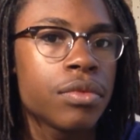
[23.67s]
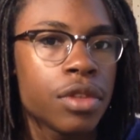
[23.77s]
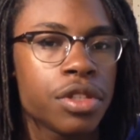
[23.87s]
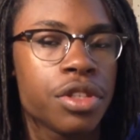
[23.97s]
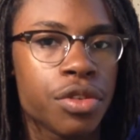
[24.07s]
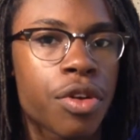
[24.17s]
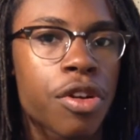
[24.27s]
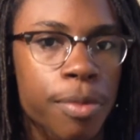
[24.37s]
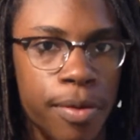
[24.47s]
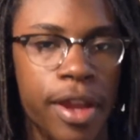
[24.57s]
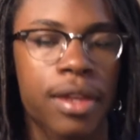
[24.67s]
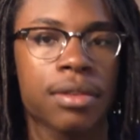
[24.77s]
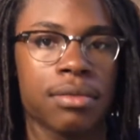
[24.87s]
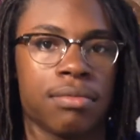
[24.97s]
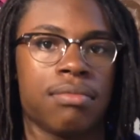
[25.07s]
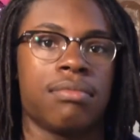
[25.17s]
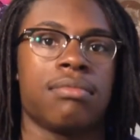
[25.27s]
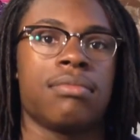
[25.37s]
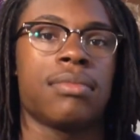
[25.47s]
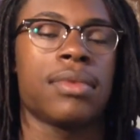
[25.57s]
You heard me right.
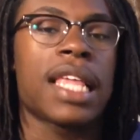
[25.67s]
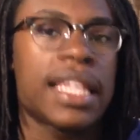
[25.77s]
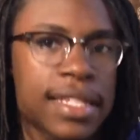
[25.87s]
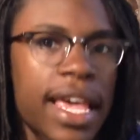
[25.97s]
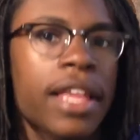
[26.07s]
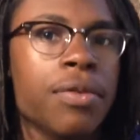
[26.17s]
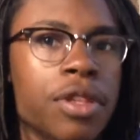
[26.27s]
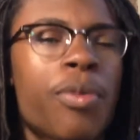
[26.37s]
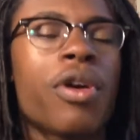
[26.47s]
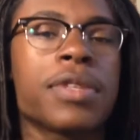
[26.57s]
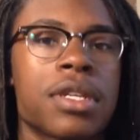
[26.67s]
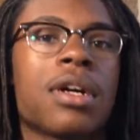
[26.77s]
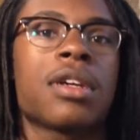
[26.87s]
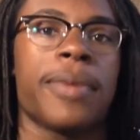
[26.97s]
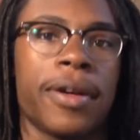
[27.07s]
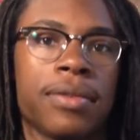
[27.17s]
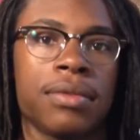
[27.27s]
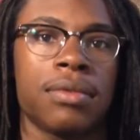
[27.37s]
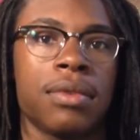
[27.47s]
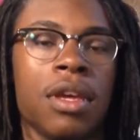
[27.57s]
That's exactly what the boy was talking about.
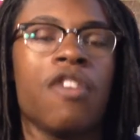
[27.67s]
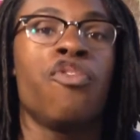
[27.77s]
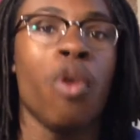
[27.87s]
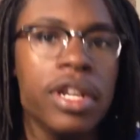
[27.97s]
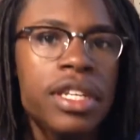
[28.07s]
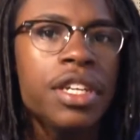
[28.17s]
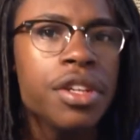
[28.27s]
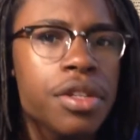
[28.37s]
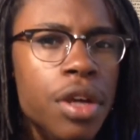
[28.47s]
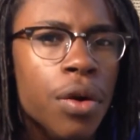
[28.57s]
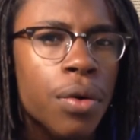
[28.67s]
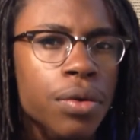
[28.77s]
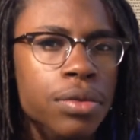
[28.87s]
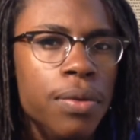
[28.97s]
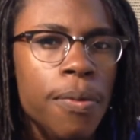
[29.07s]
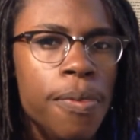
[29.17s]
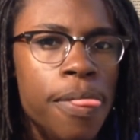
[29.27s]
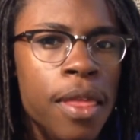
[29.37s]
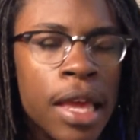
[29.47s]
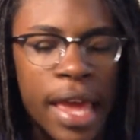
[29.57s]
14 years old.
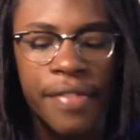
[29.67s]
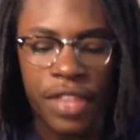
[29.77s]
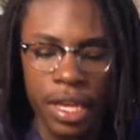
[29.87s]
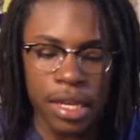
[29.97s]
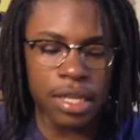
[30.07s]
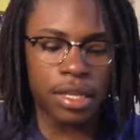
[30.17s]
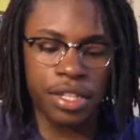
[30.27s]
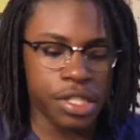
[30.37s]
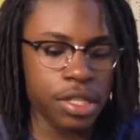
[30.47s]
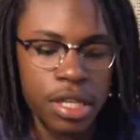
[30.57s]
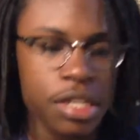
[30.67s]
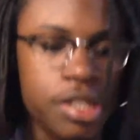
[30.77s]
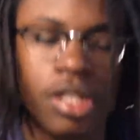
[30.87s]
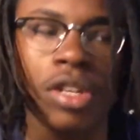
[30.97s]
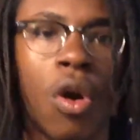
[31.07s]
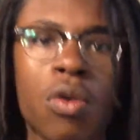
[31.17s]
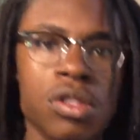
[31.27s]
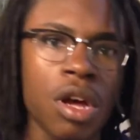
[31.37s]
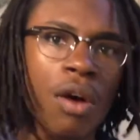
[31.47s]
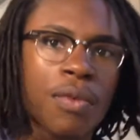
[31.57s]
And then he just
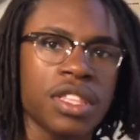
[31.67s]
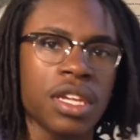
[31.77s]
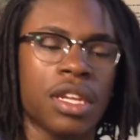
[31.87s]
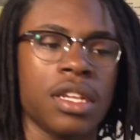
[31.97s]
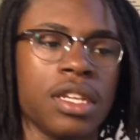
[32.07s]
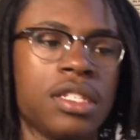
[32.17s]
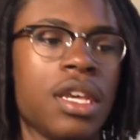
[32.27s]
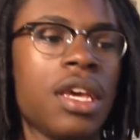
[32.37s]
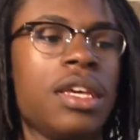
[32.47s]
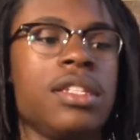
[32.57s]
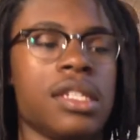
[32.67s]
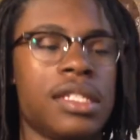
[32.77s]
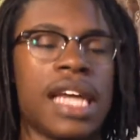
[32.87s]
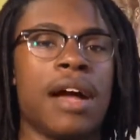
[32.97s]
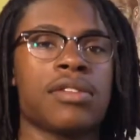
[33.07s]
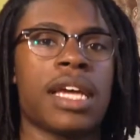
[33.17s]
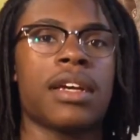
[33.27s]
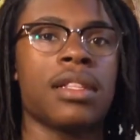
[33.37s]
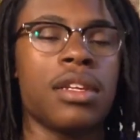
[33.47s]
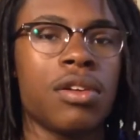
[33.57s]
goes on with it, and he sounds like
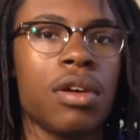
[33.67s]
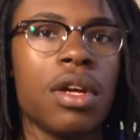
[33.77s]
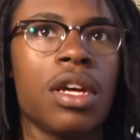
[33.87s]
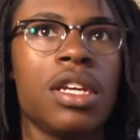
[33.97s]
a little